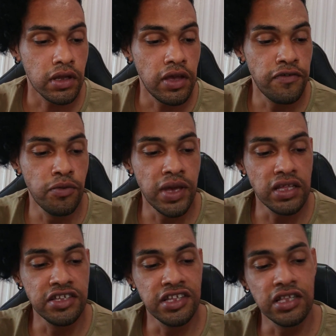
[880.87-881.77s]
if you
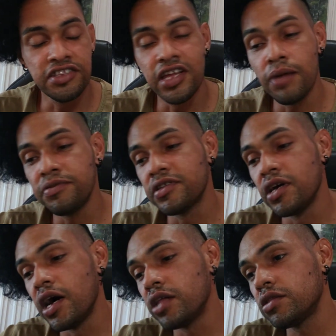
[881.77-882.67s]
make these little steps,
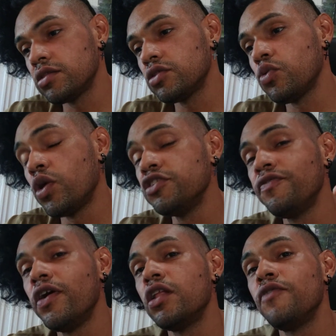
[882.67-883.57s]
that once you
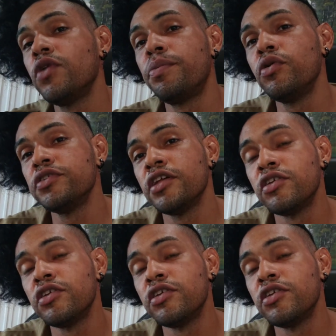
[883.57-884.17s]
fall in love with the process,